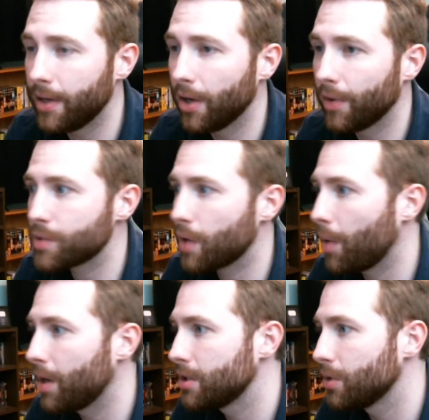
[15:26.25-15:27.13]
That's what I
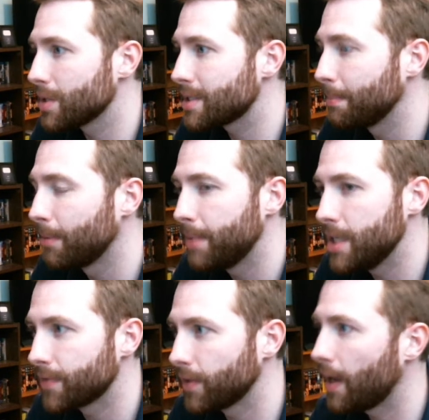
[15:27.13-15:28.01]
want to do, a simple,
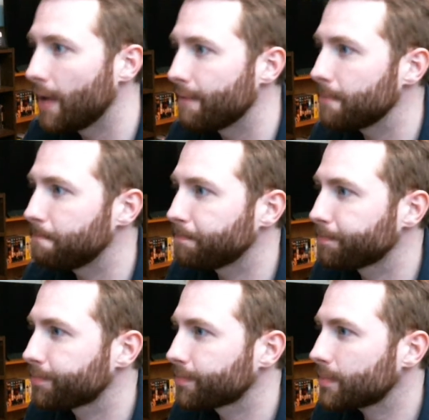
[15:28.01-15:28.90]
peaceful life.
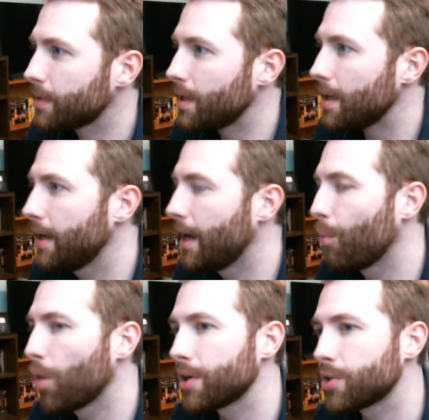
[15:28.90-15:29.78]
And I'm
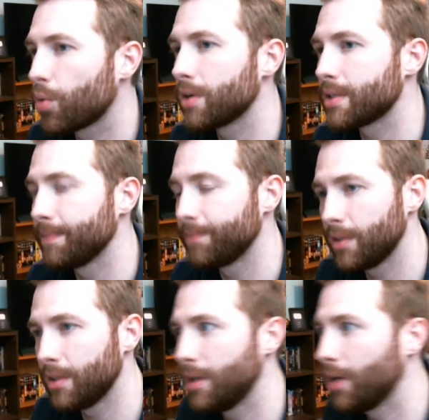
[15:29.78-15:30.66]
working towards it.
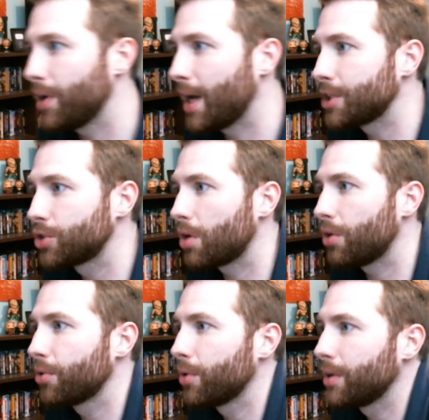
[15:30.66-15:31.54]
You got to struggle
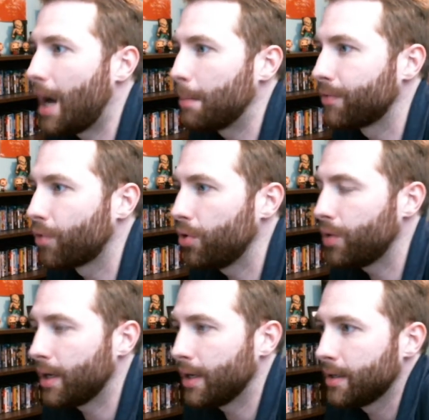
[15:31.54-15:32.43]
through a lot before you
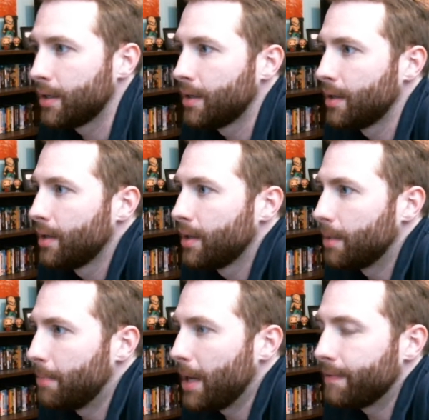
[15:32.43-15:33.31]
get the
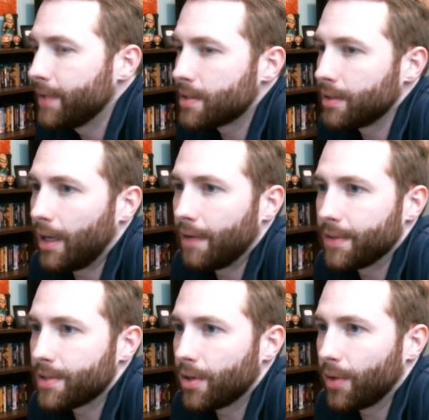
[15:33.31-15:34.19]
benefits in life.
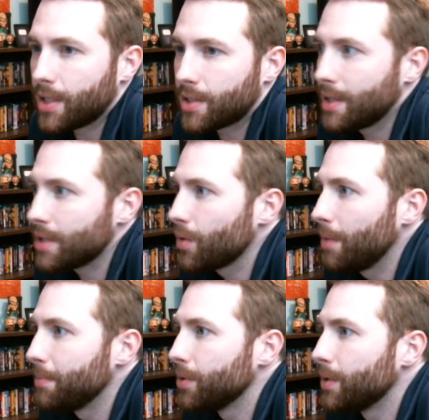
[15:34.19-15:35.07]
And so that's what
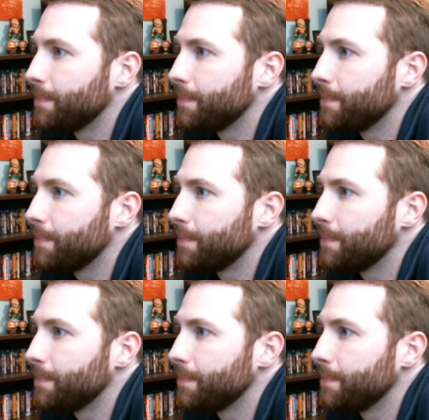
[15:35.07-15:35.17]
I'm doing.